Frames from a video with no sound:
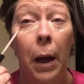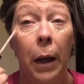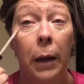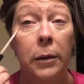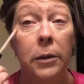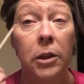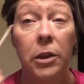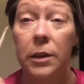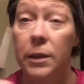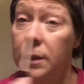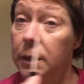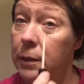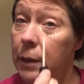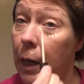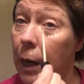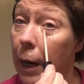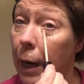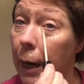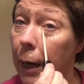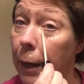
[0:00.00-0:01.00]
I just
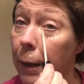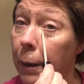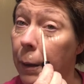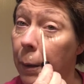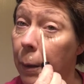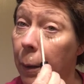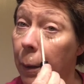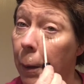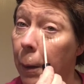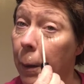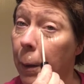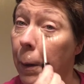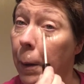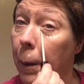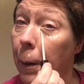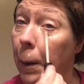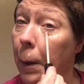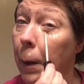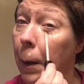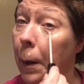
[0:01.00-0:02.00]
dot
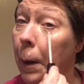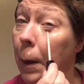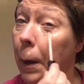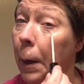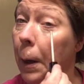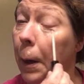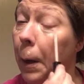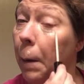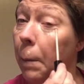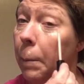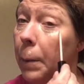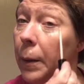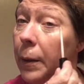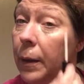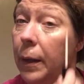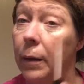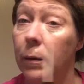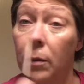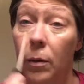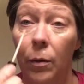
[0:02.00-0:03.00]
up in
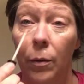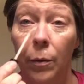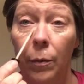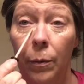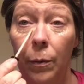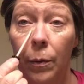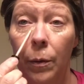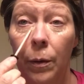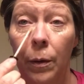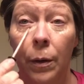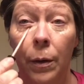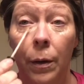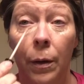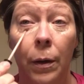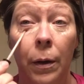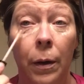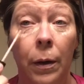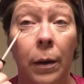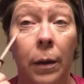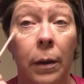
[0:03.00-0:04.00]
that little
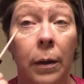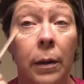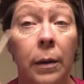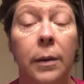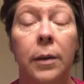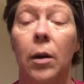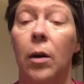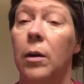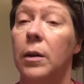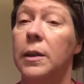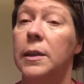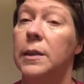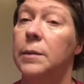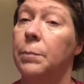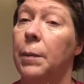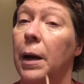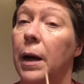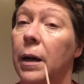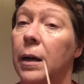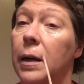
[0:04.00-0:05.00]
dark
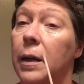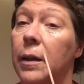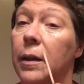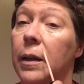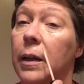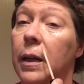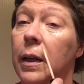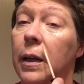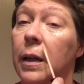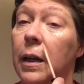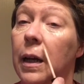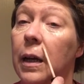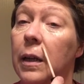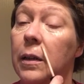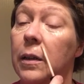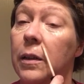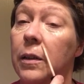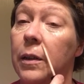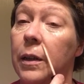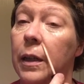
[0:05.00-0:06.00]
spot. And then I
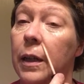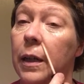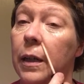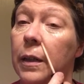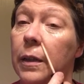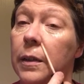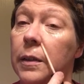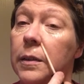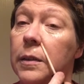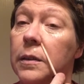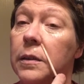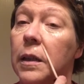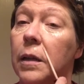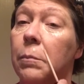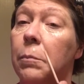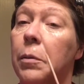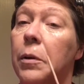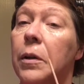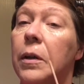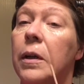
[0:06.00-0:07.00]
do this. I
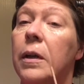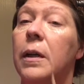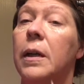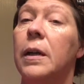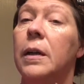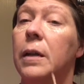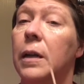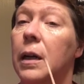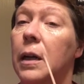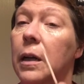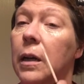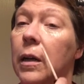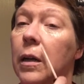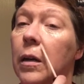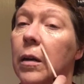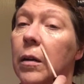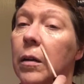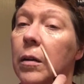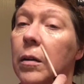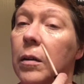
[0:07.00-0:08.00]
put it in
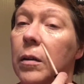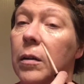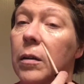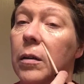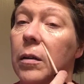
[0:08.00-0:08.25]
here,